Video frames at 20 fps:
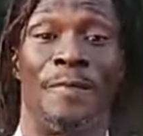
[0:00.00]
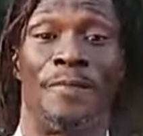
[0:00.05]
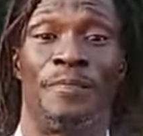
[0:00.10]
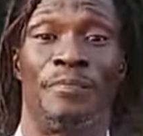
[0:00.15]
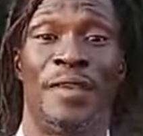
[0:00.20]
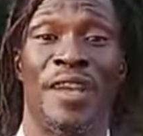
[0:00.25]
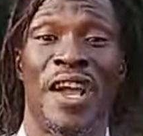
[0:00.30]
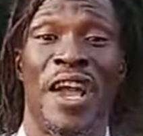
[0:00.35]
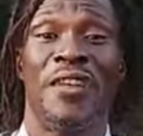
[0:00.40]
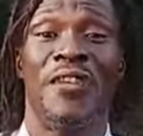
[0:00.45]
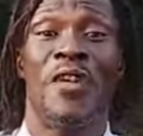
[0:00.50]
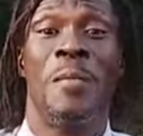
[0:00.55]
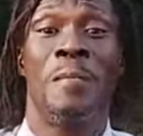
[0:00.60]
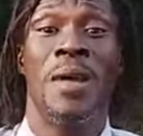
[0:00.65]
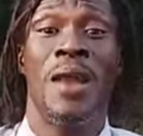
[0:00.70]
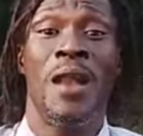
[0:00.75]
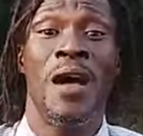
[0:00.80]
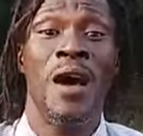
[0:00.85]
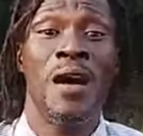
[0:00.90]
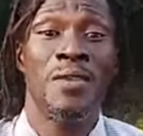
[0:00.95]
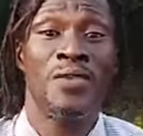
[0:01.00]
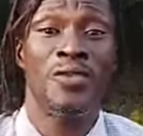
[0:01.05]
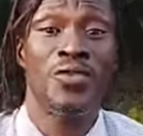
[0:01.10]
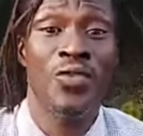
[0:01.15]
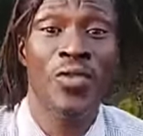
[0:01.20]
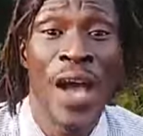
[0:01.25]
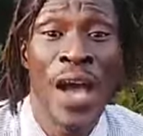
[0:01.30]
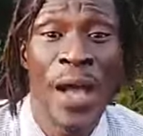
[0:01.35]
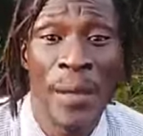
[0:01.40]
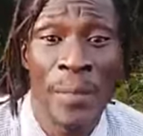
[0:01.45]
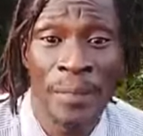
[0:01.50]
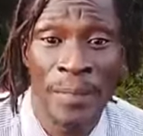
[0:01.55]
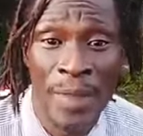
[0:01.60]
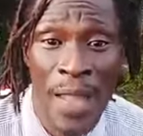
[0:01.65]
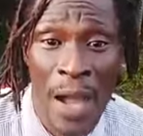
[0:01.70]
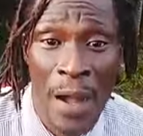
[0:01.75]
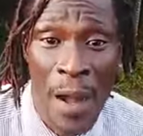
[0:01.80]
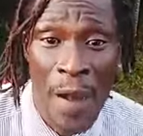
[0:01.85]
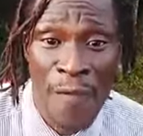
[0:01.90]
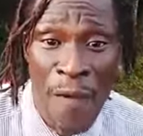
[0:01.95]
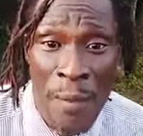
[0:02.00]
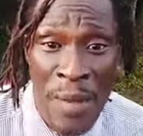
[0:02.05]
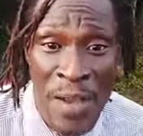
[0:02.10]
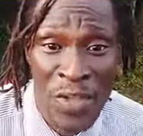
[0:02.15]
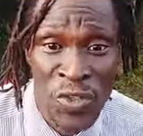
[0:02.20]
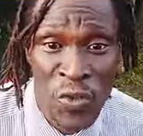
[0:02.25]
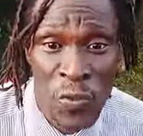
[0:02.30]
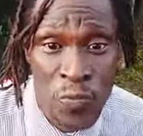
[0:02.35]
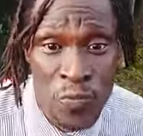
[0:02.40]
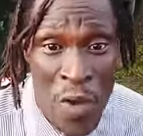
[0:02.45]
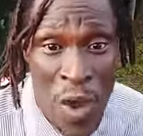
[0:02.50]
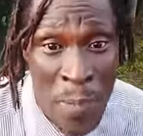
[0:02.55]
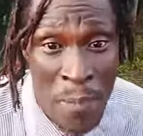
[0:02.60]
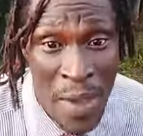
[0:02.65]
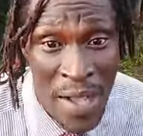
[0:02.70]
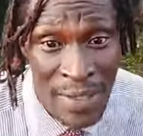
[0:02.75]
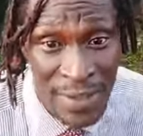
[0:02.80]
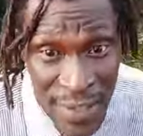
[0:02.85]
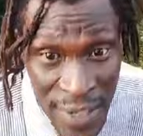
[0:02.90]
He cannot belong to him. Now government's property.